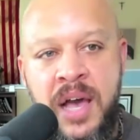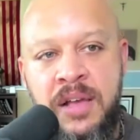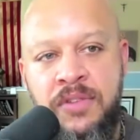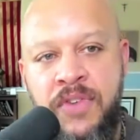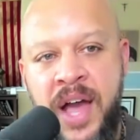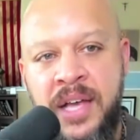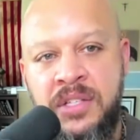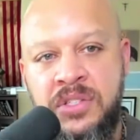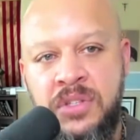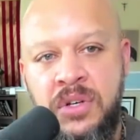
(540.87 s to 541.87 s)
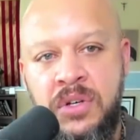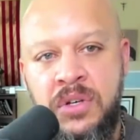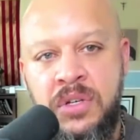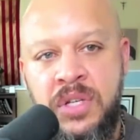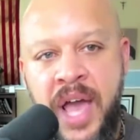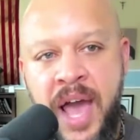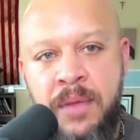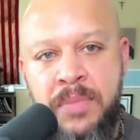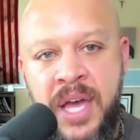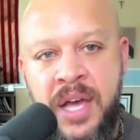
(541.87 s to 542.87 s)
advice on that,
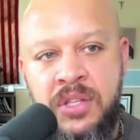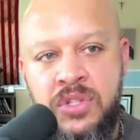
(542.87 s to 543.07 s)
man.